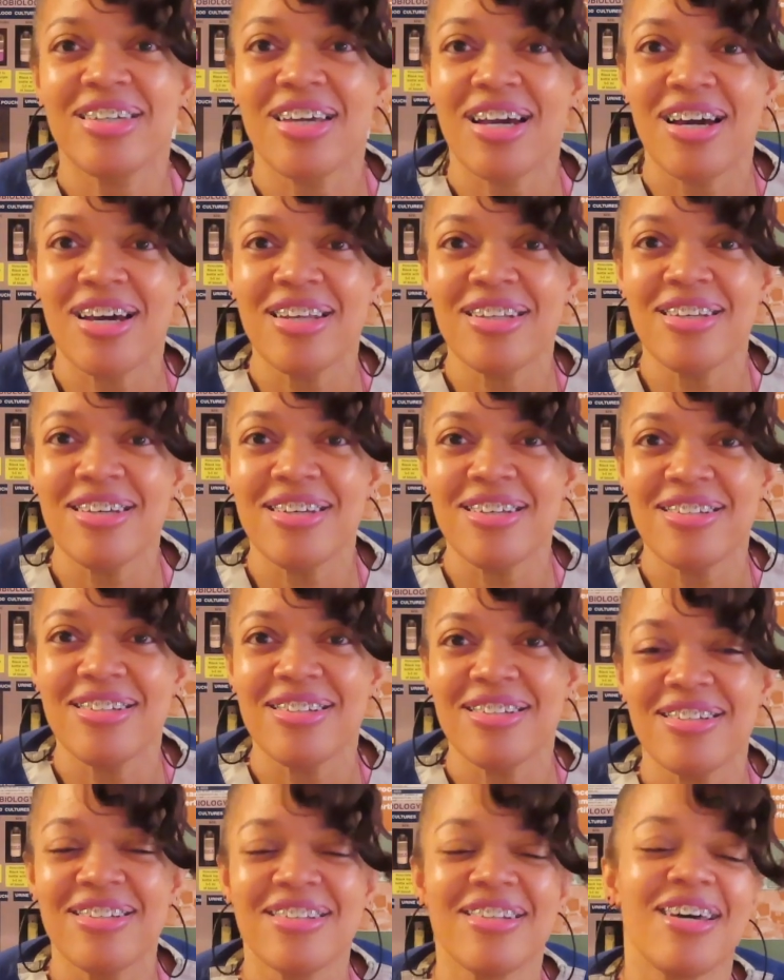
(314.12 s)
Got
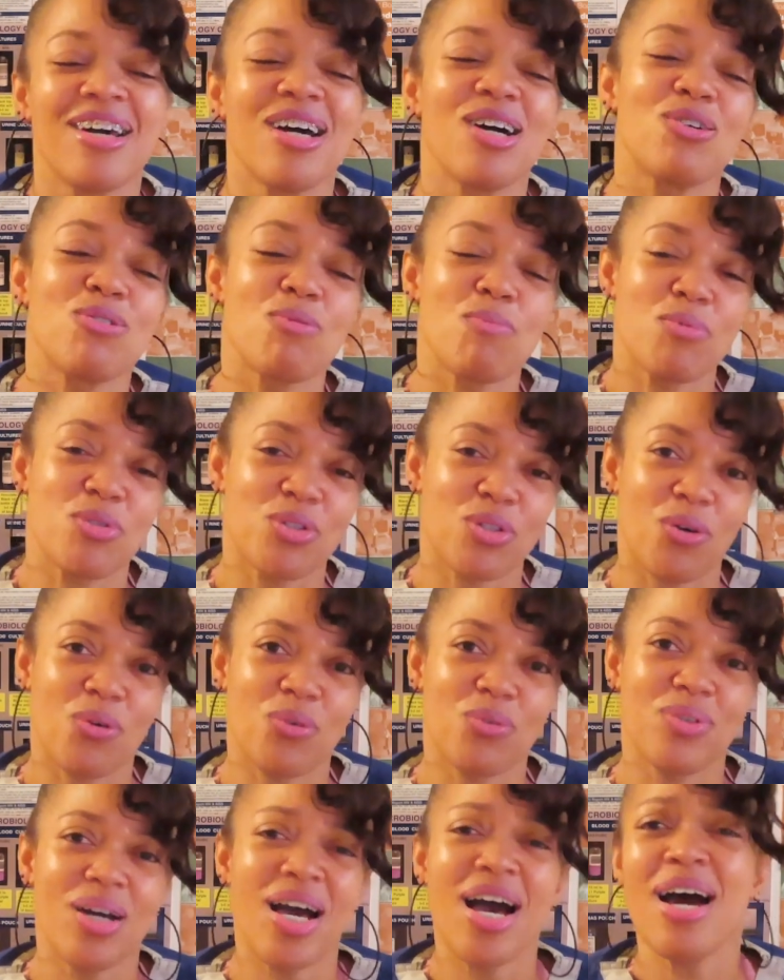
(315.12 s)
it? I hope
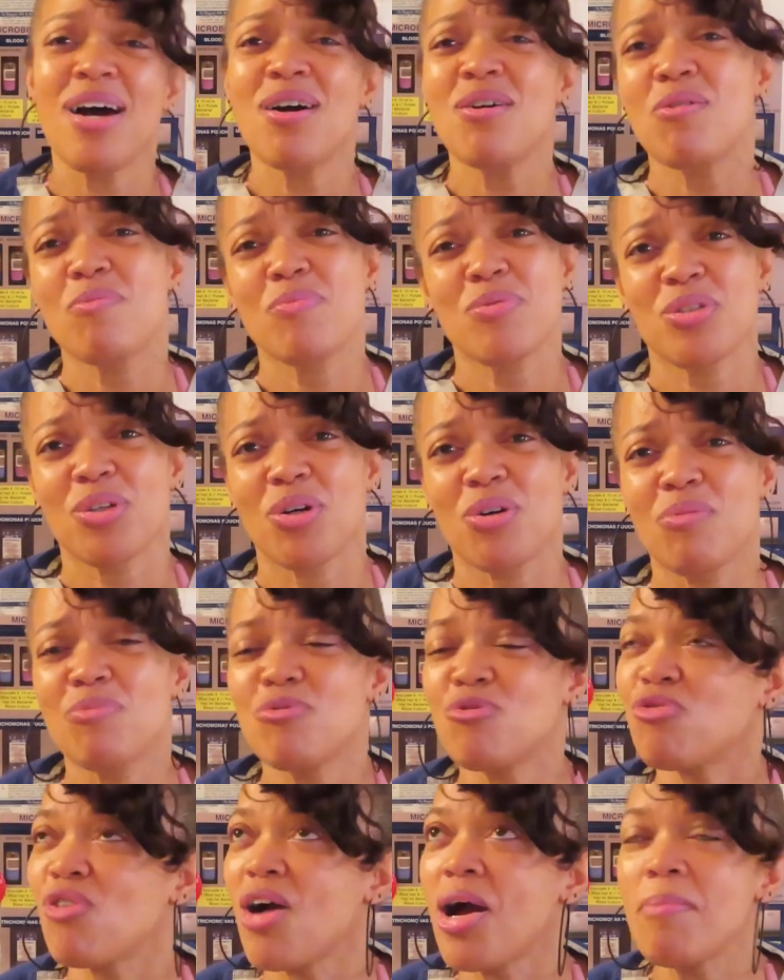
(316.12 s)
so. I hope so.
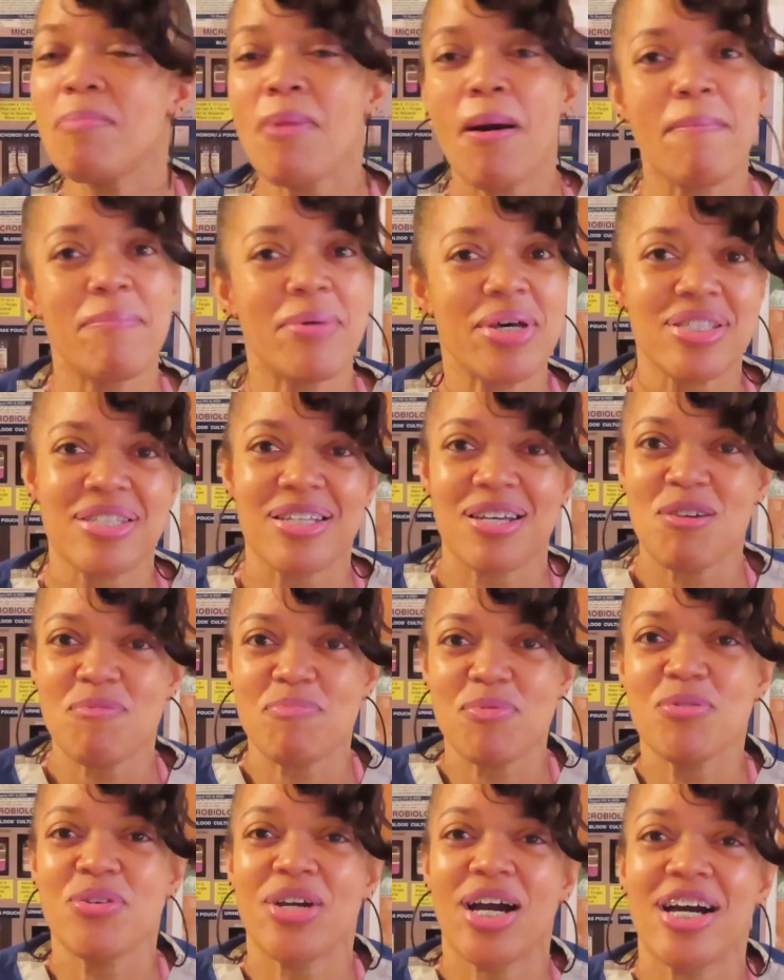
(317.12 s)
I'm trying my best to
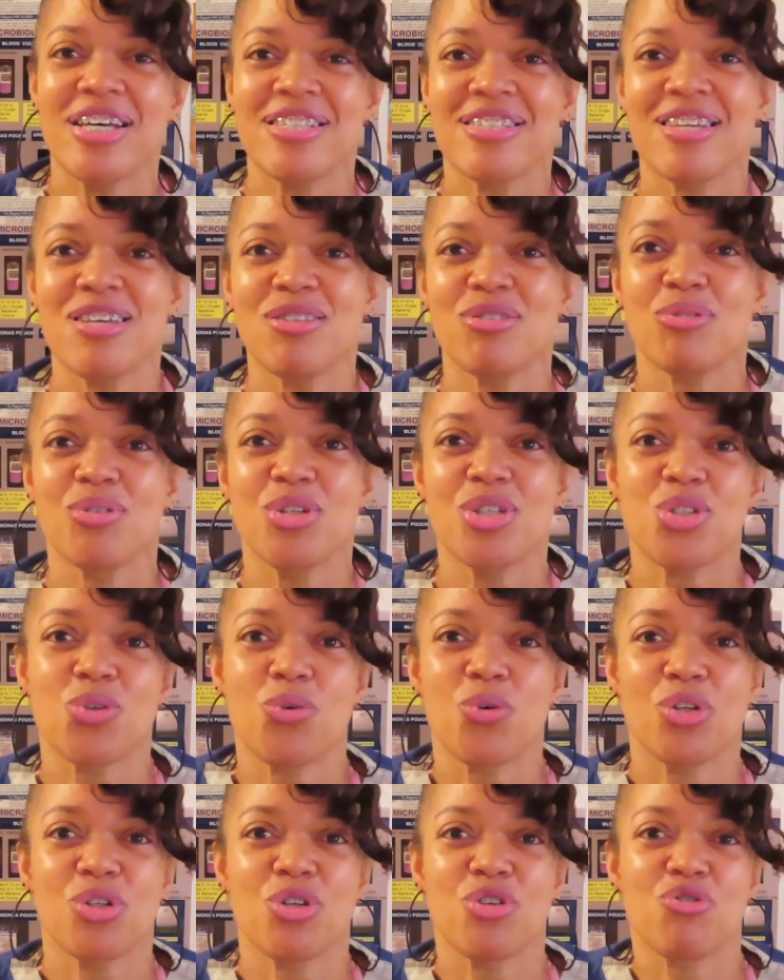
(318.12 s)
help you guys get through this
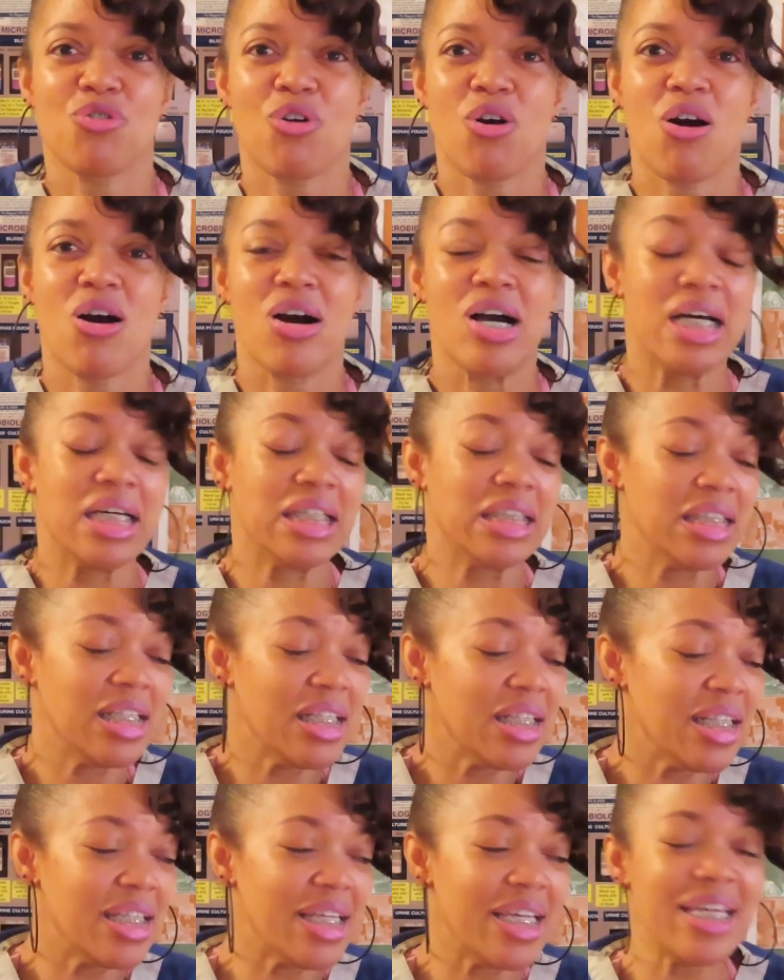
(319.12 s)
order draw
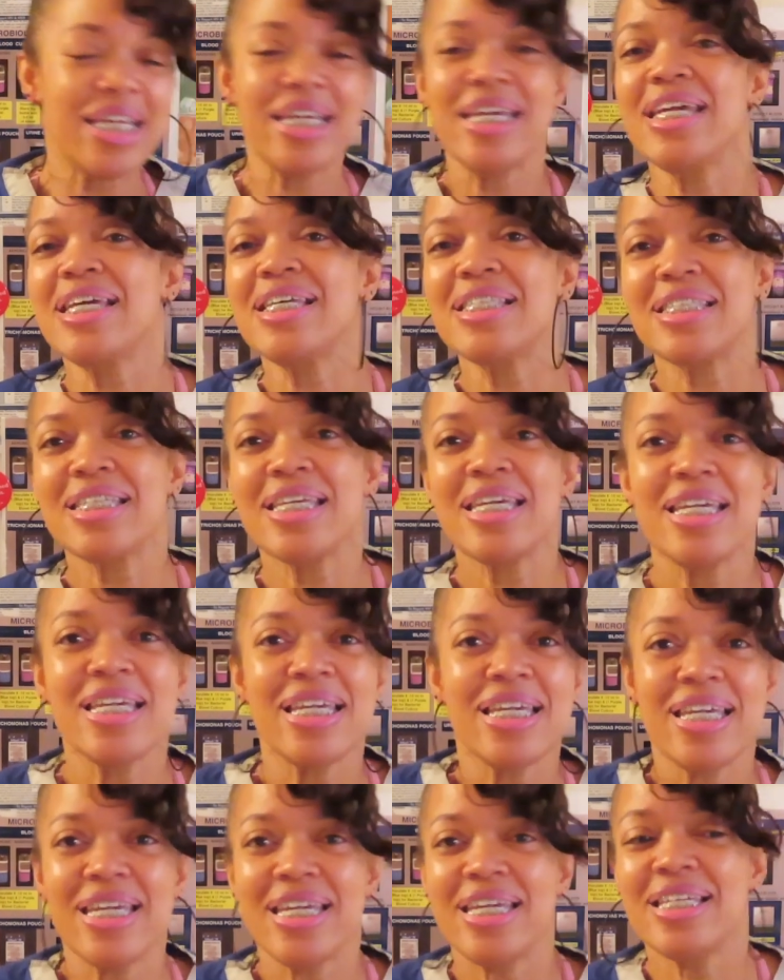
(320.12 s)

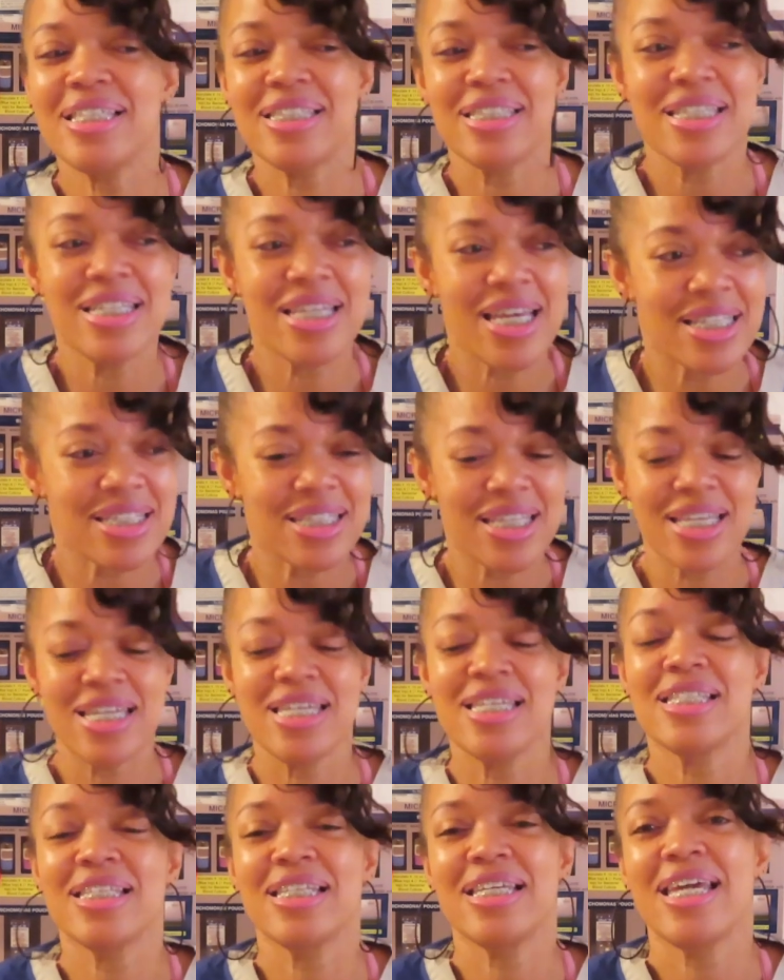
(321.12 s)
easy, easy, as
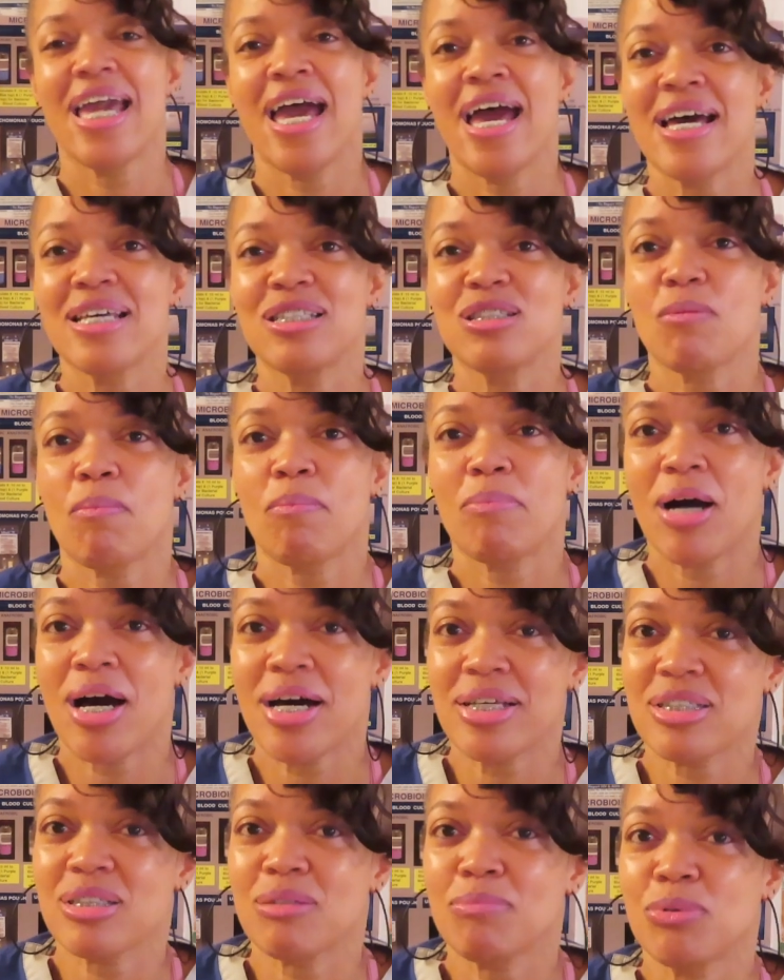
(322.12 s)
easy as
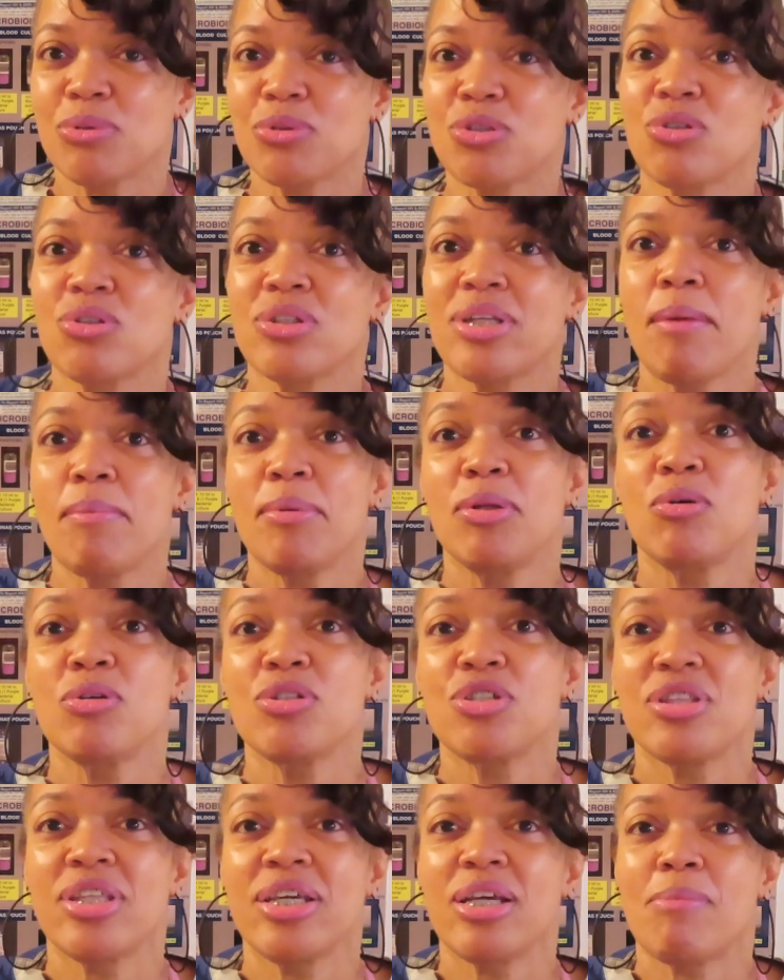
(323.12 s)
possible. So let me know
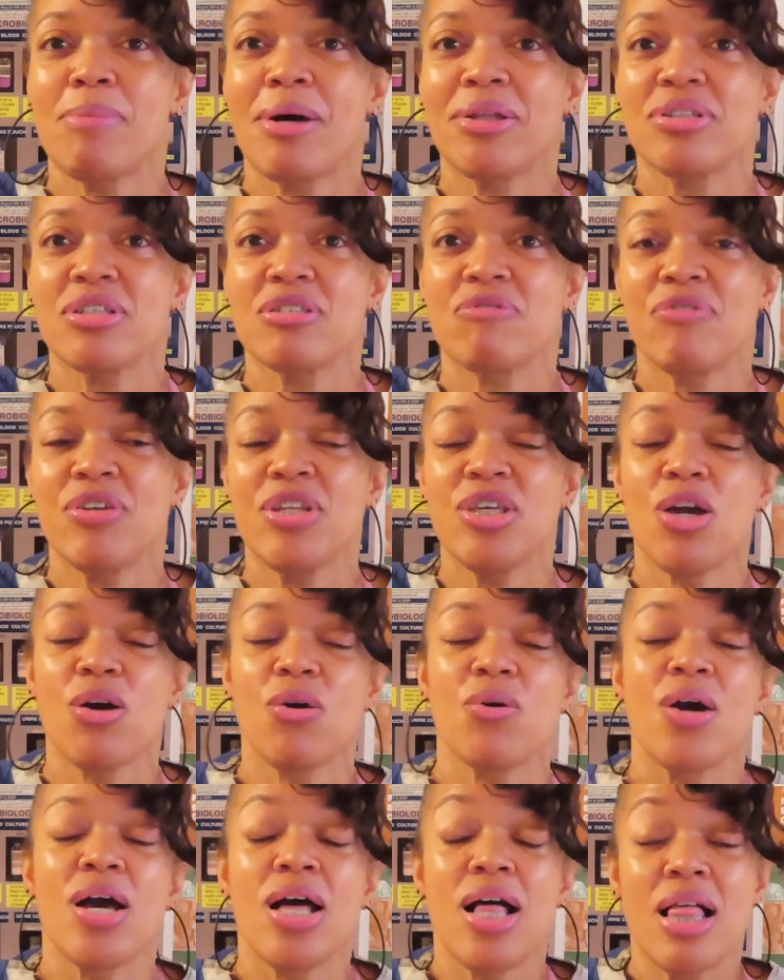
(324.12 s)
what you think about this
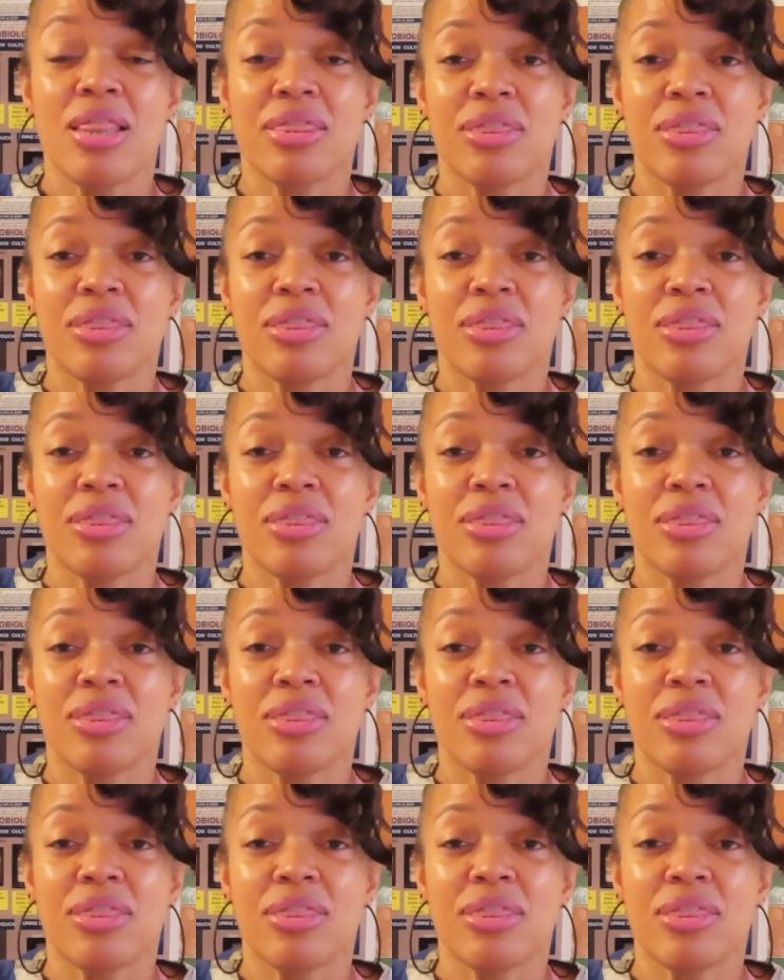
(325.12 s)
video.